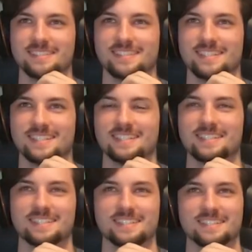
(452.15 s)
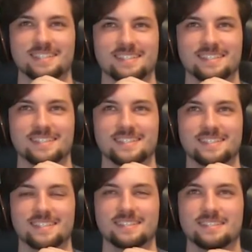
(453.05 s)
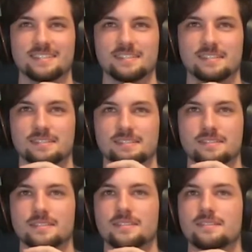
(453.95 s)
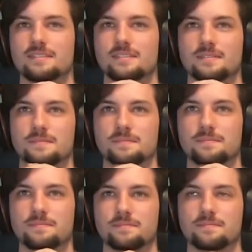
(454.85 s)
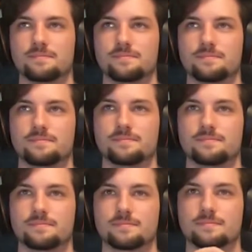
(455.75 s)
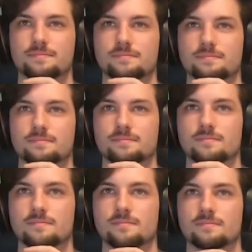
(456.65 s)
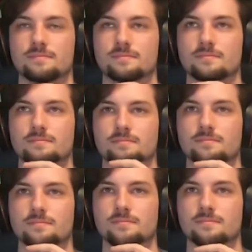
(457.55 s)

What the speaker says: This person isn't speaking.